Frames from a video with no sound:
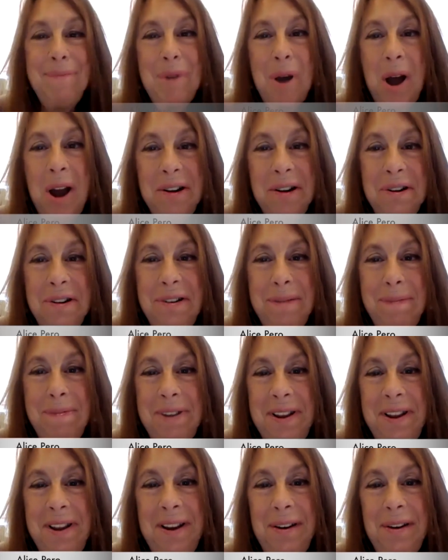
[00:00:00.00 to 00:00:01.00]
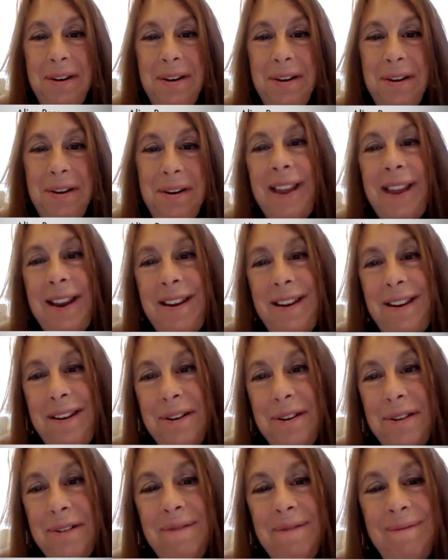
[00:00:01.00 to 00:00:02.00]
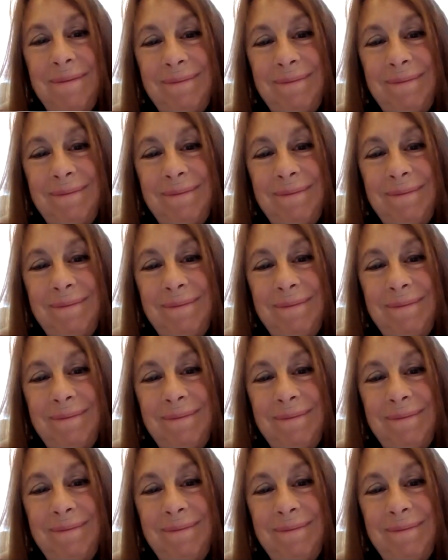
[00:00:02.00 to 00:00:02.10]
honored to be here. Thank you.